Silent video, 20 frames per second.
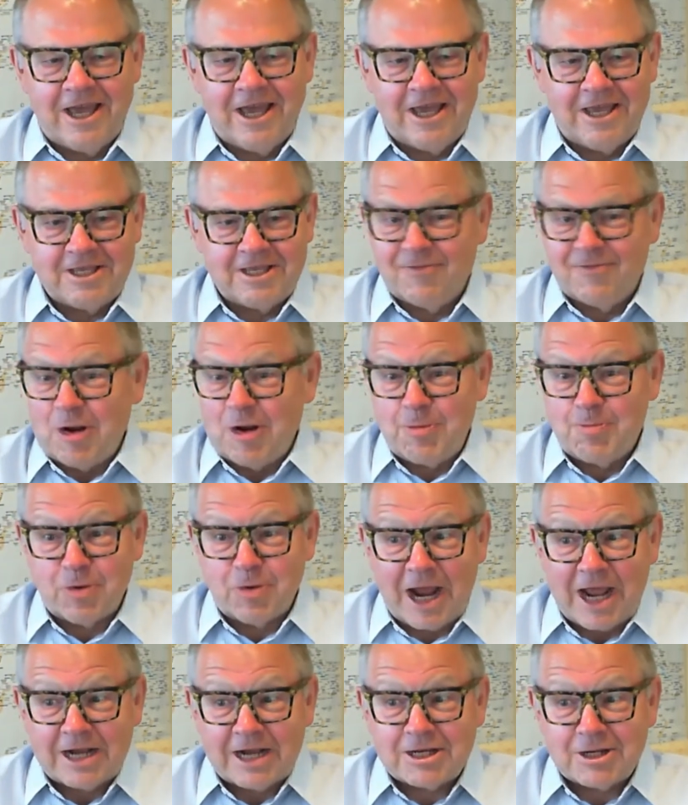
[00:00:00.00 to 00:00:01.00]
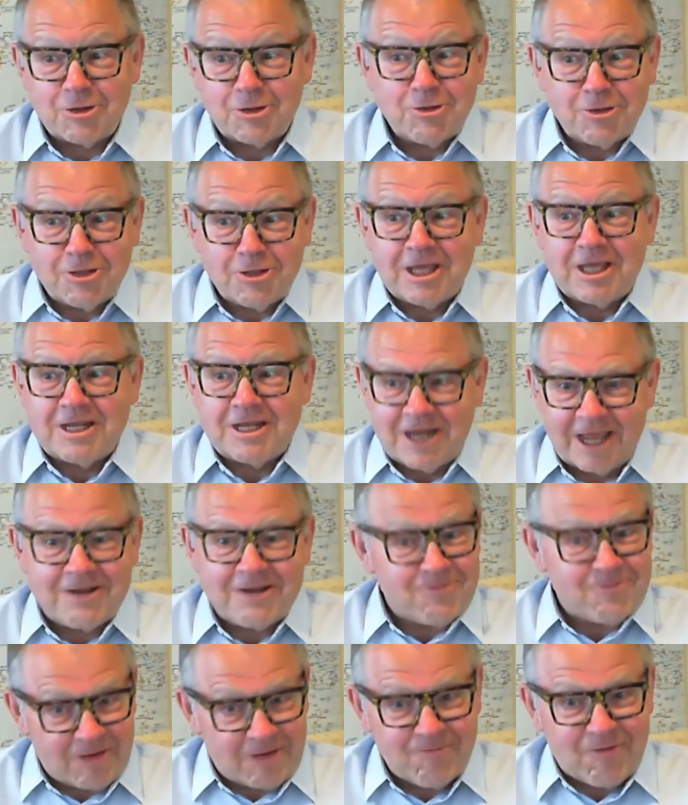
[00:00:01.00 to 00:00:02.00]
is very practical and
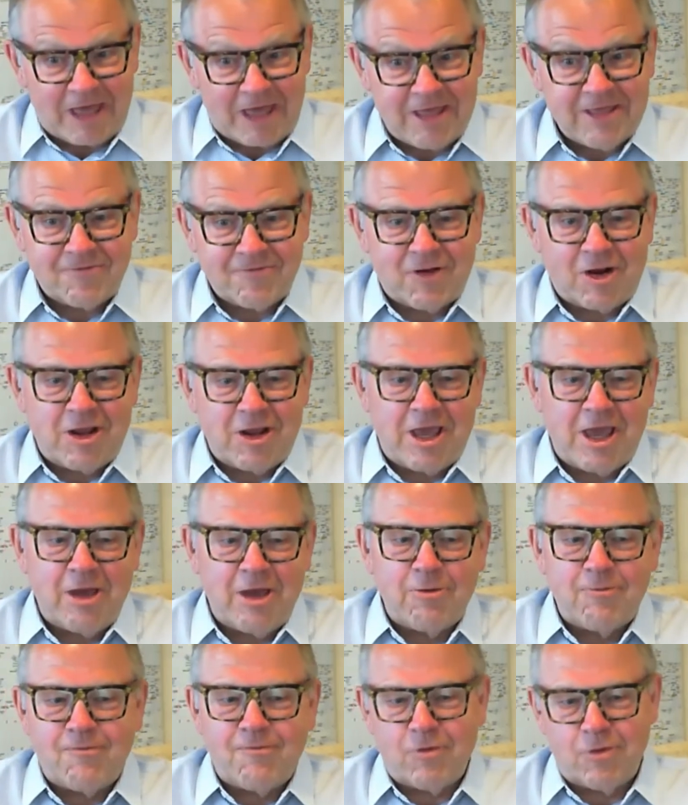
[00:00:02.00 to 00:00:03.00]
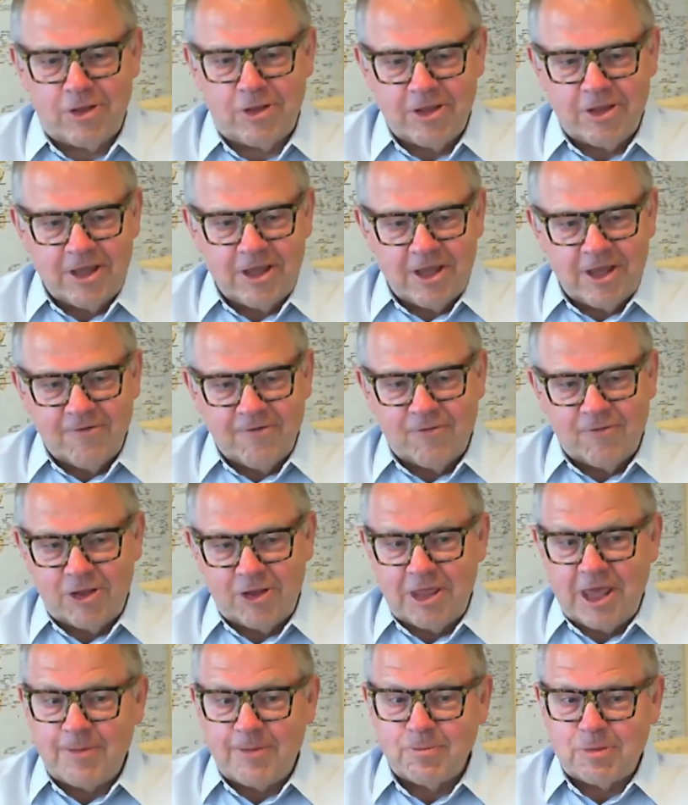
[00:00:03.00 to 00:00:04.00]
I think very helpful for
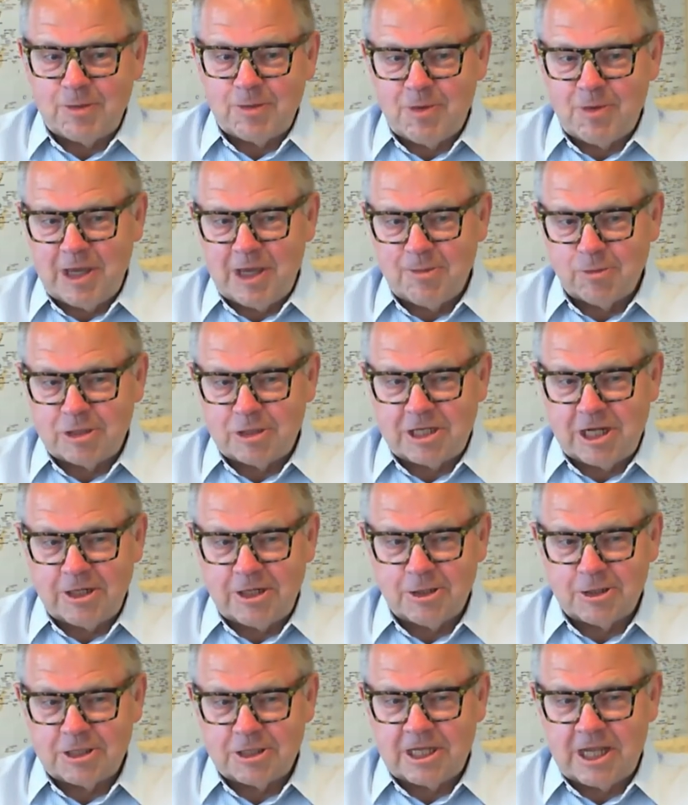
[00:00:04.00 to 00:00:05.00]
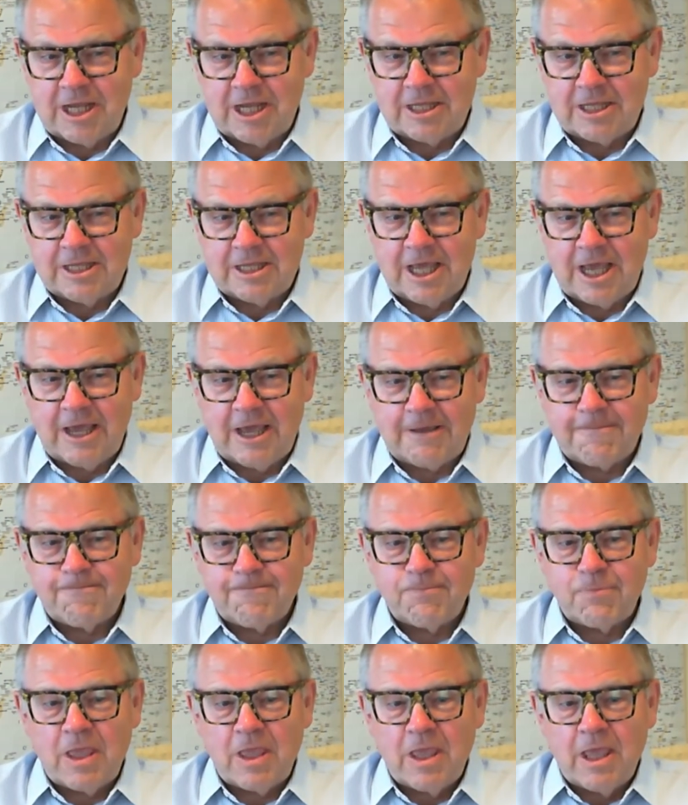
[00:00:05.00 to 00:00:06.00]
them to be able to understand that.
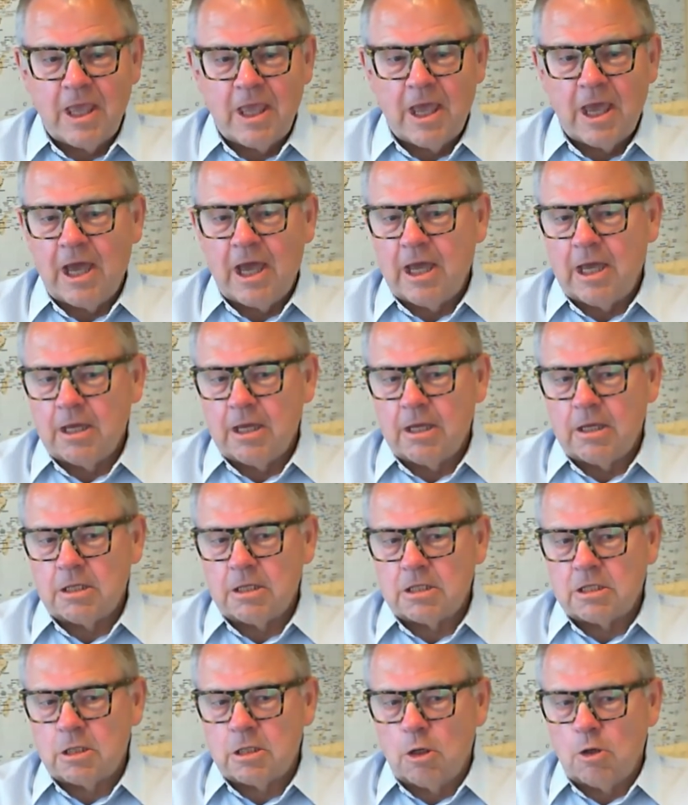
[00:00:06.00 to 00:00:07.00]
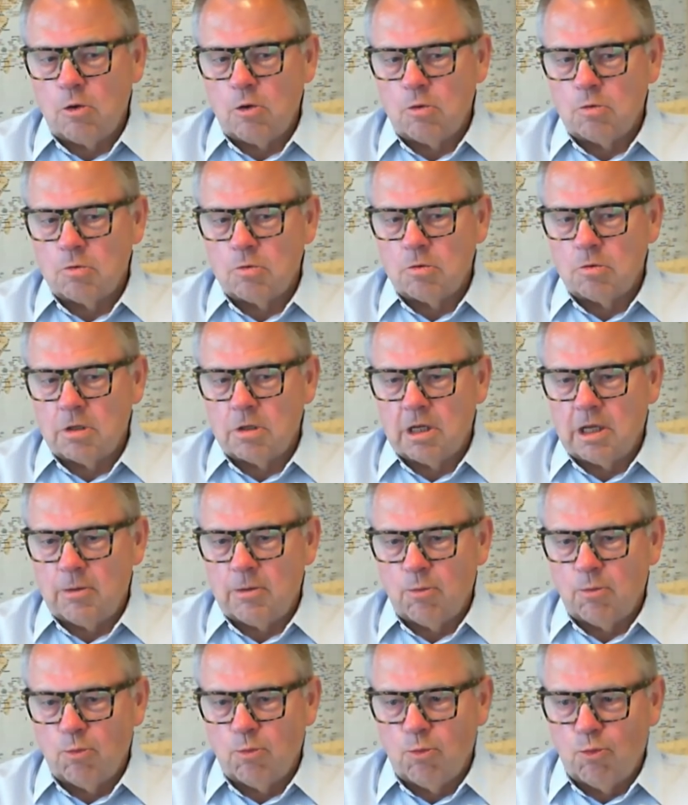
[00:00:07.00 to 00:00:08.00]
So
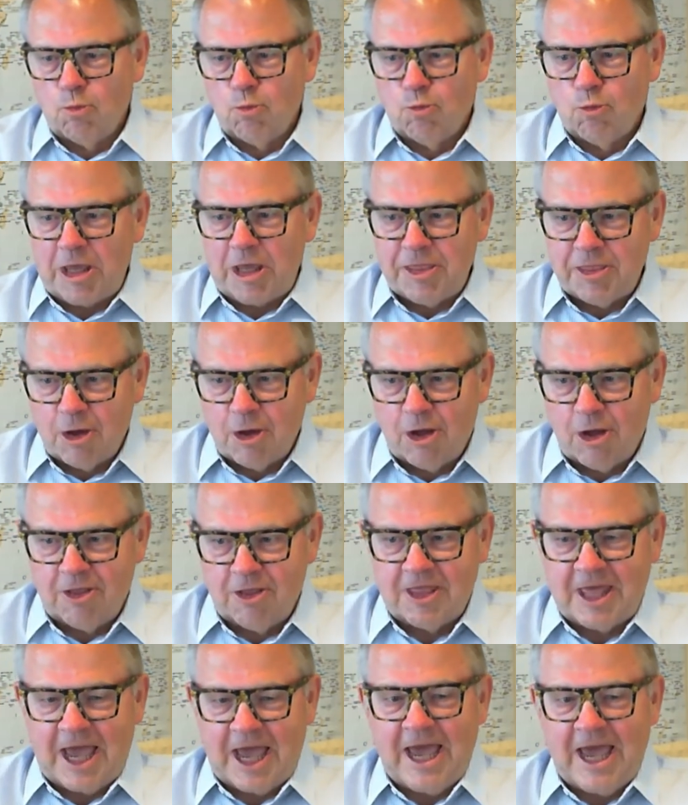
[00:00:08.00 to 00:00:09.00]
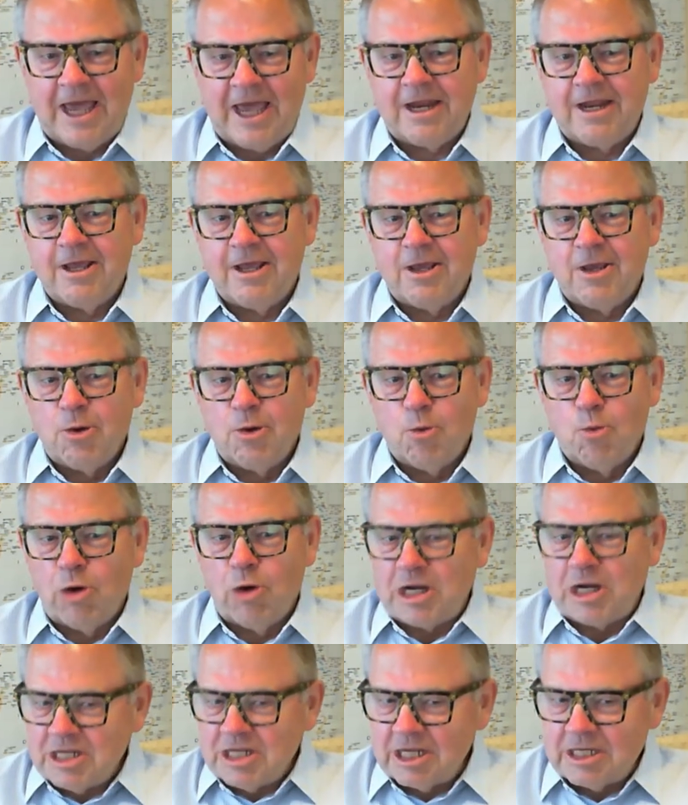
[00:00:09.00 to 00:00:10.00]
with all that,
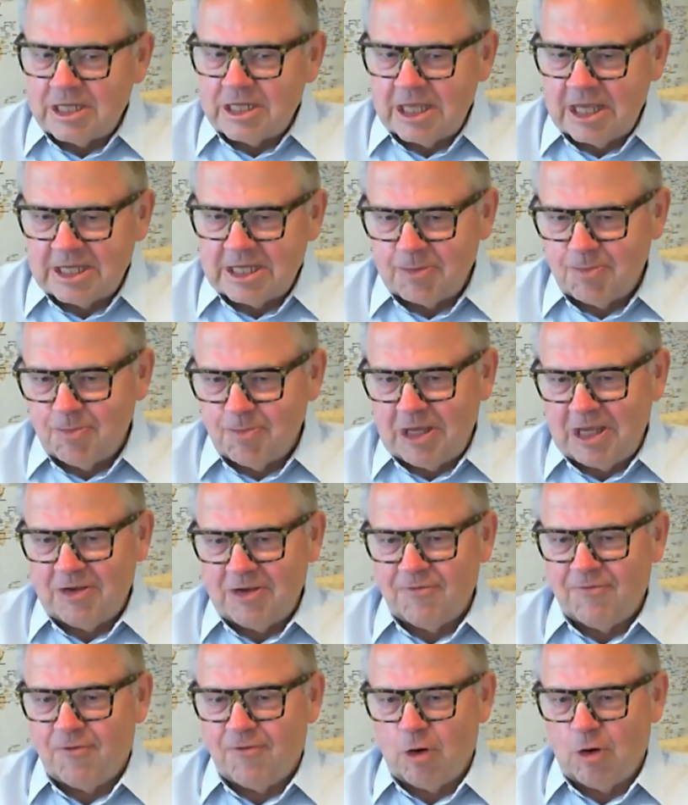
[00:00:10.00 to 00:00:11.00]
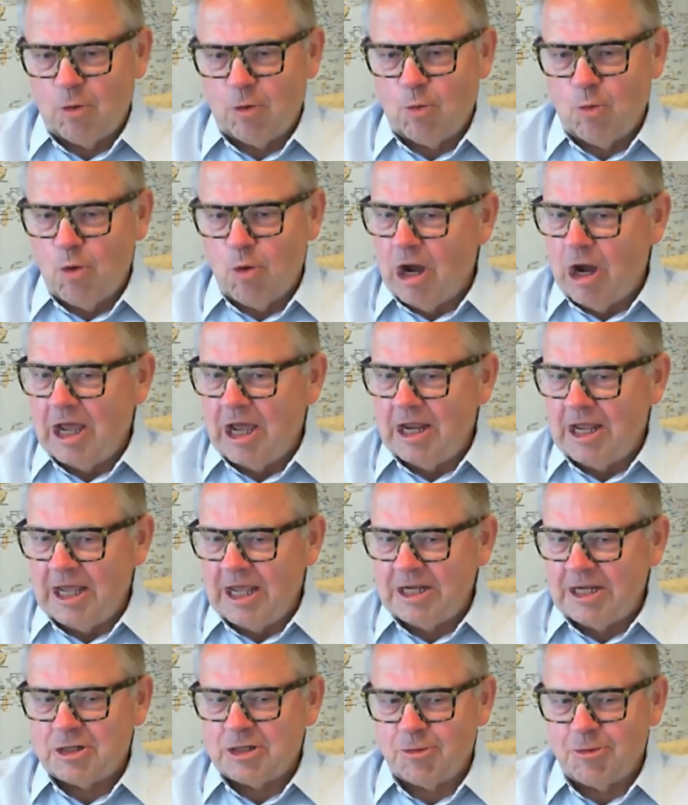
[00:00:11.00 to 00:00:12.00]
what does this mean for what
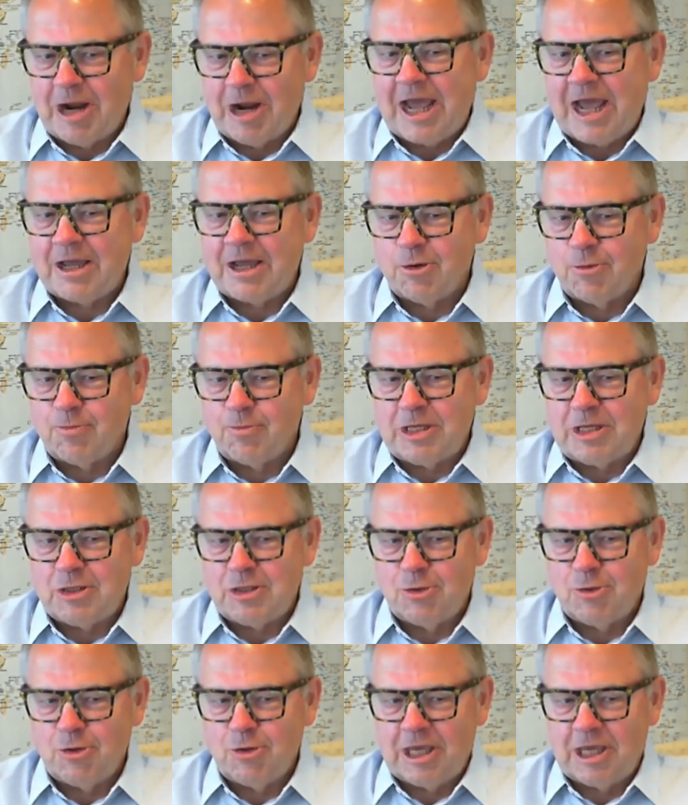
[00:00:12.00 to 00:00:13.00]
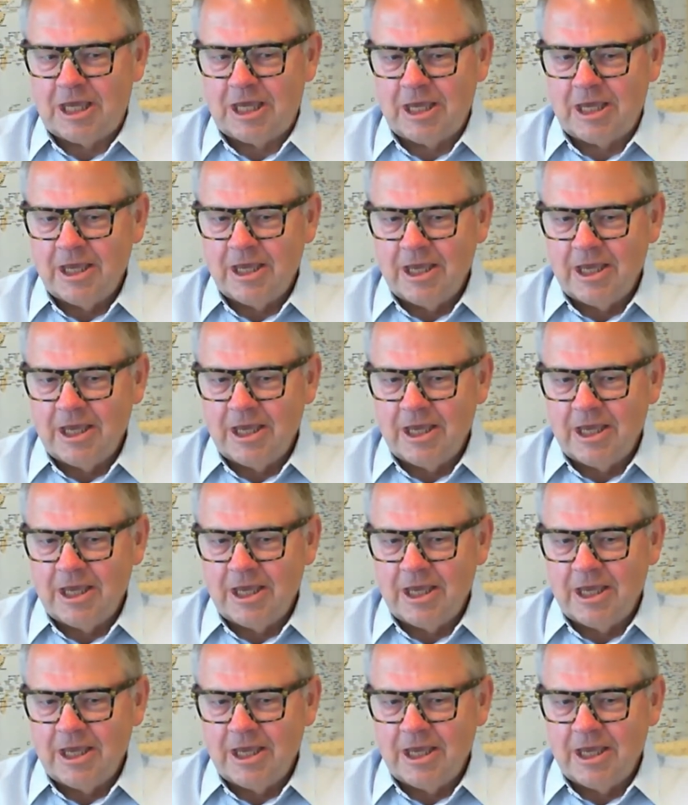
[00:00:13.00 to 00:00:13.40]
Interact will be doing